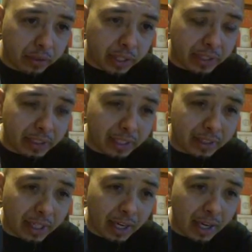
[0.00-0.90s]
If you change that
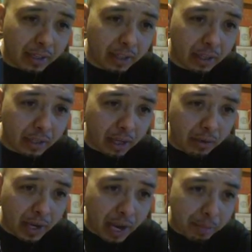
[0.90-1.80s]
to on,
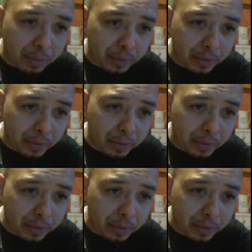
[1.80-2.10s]
now what happens?